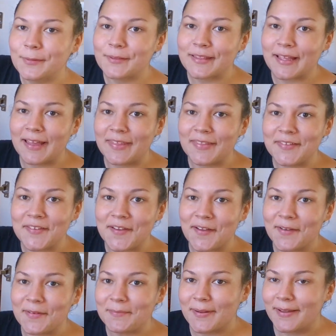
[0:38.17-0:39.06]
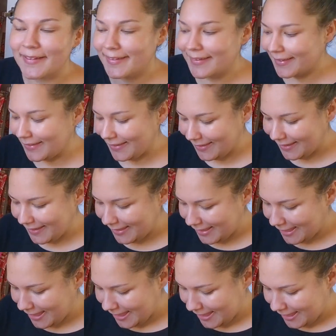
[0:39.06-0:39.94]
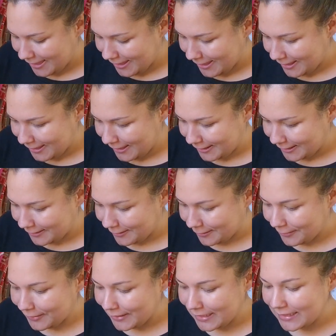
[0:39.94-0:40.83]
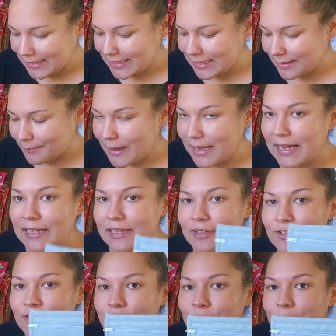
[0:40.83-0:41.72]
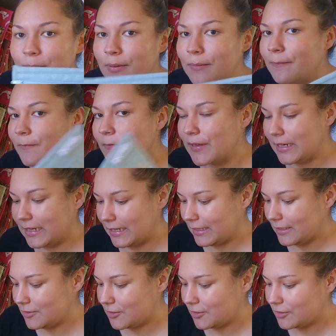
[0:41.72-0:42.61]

start at the top. So this is my Sugar Plum Village,